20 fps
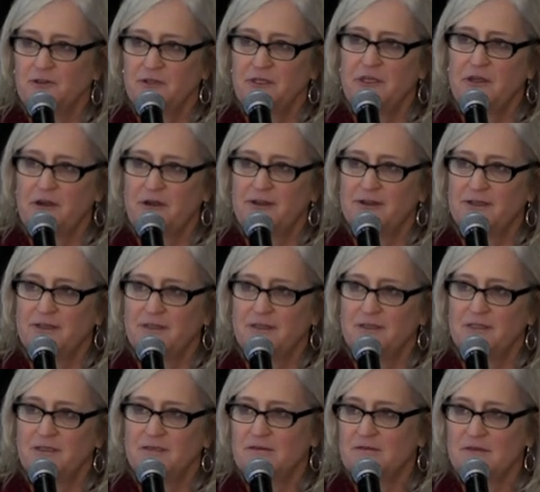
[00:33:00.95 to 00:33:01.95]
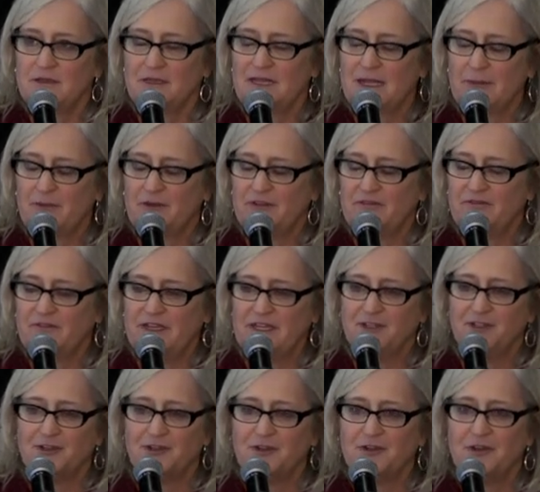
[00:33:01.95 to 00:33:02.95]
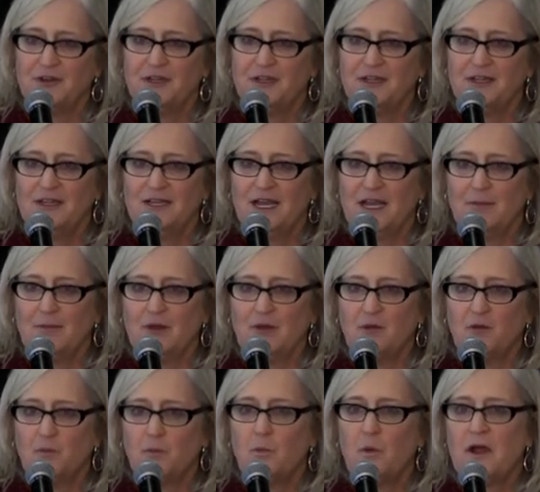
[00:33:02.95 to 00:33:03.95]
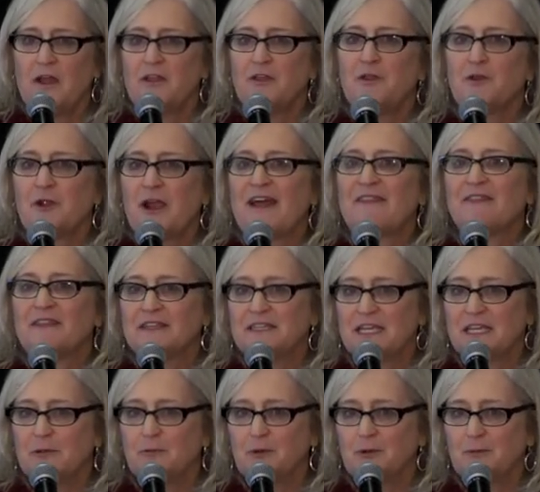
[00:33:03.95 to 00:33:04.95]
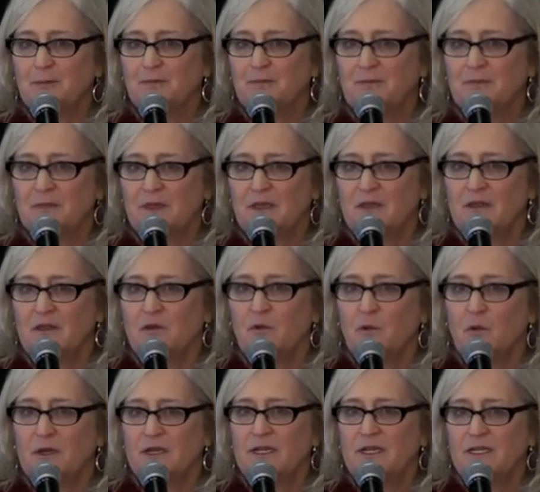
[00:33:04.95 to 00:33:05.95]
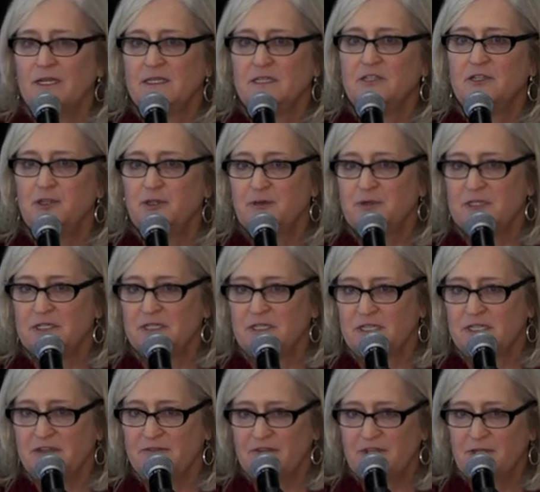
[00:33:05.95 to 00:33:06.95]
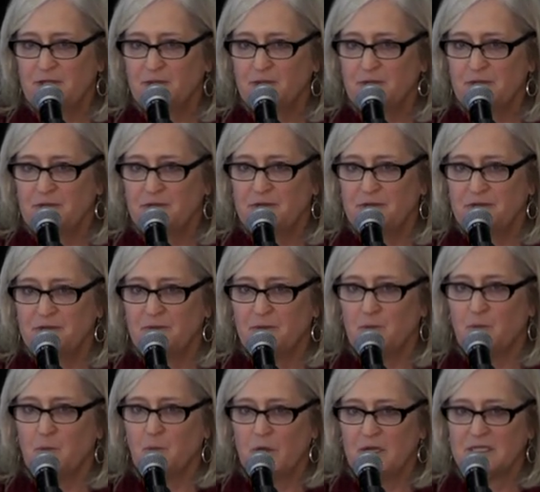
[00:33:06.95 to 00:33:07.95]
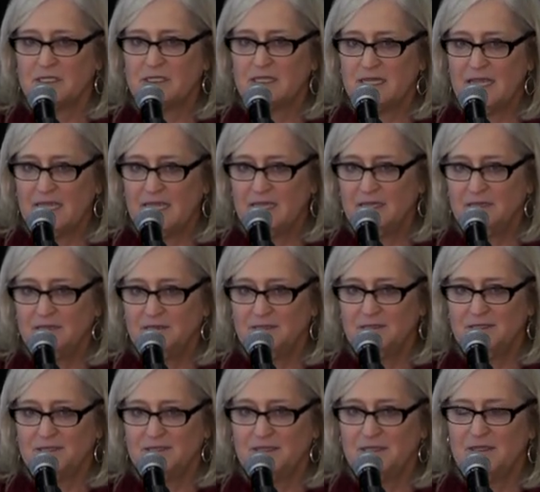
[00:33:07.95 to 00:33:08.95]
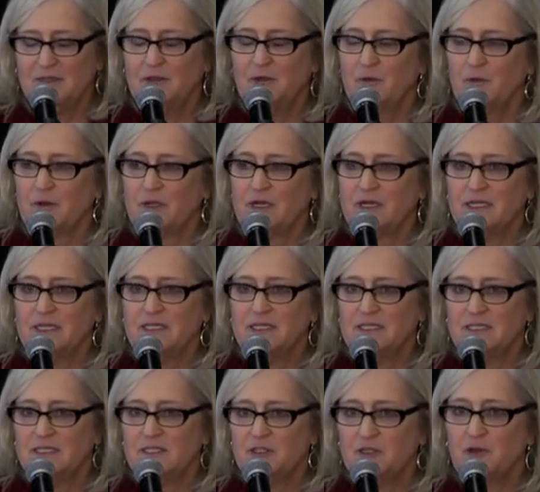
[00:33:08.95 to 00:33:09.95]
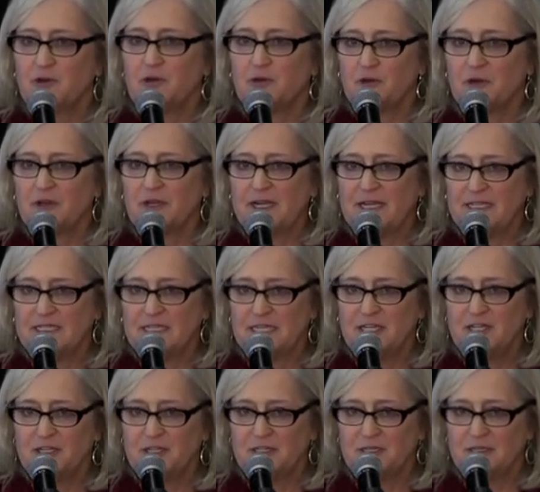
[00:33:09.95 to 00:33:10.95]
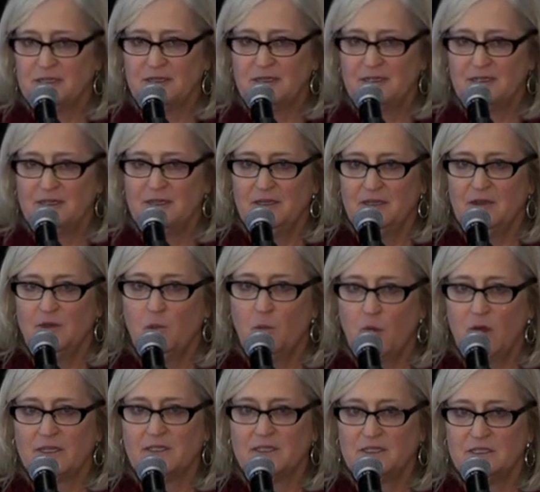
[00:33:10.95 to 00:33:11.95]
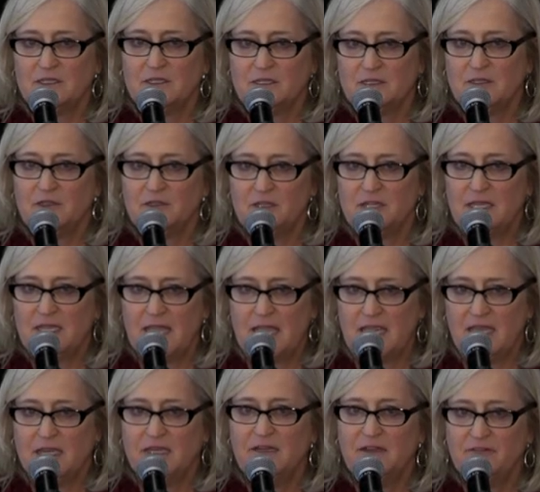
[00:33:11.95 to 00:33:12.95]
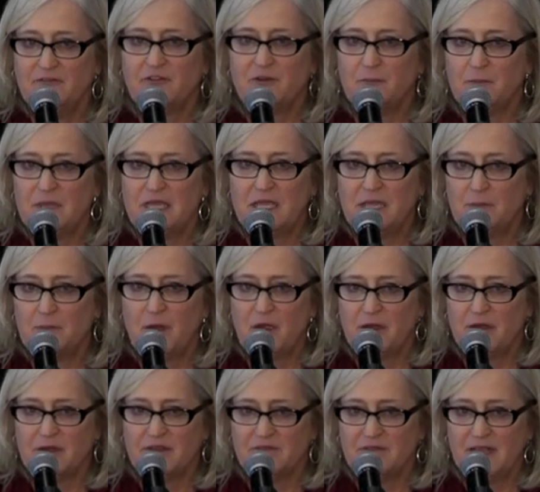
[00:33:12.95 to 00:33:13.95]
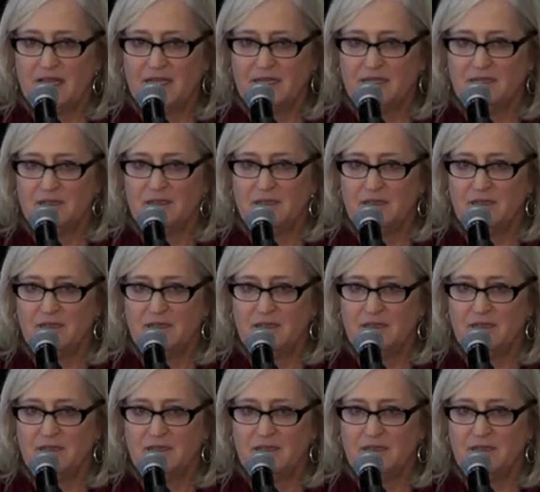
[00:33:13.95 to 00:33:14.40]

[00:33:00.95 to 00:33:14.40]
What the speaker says: early on in this collaborative venture about why you're at the table, what it is you as an individual want to gain, what it is your organization wants to gain from being part of that,